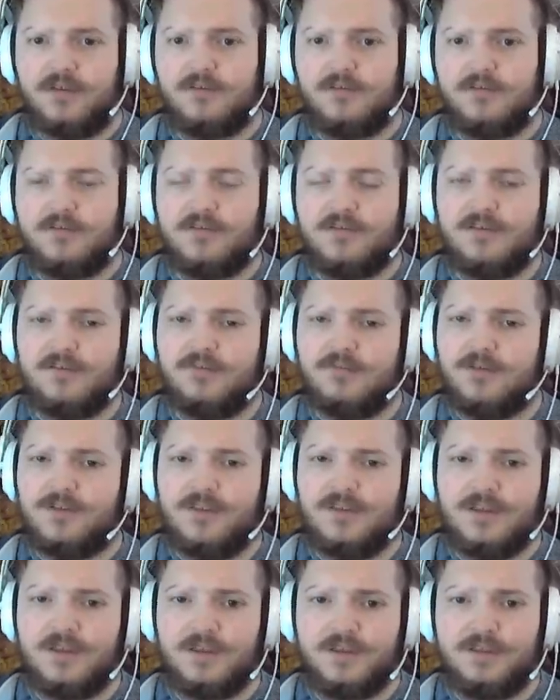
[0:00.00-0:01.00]
So this is one of
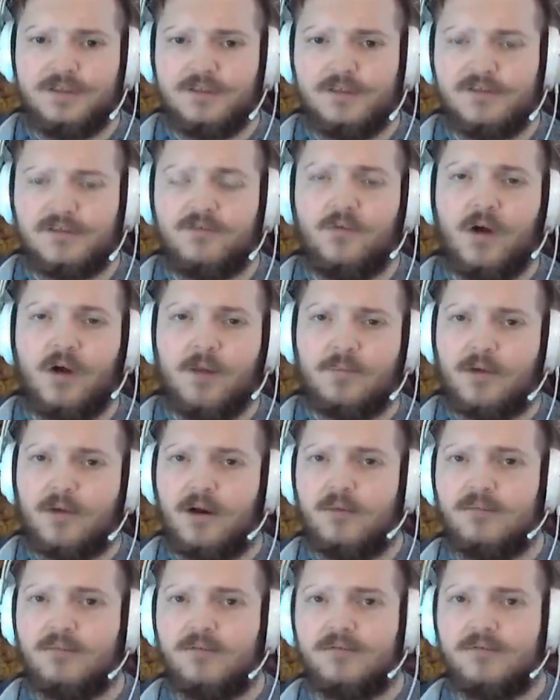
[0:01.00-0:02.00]
the swap
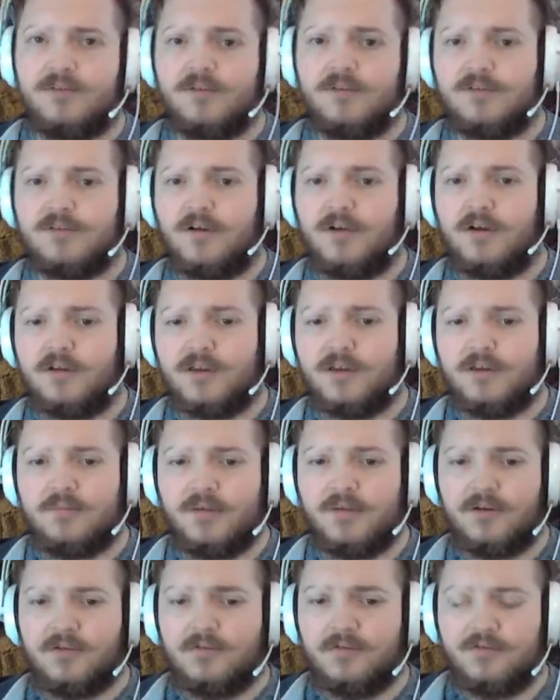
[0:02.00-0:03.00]
combos I was talking
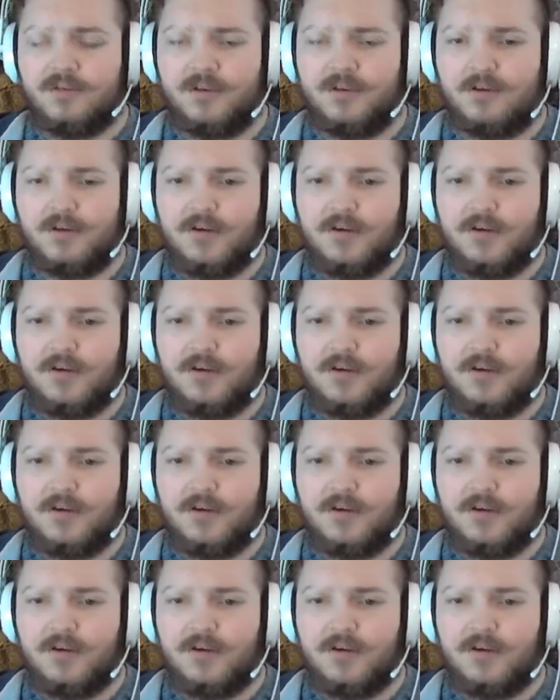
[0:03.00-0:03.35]
about earlier.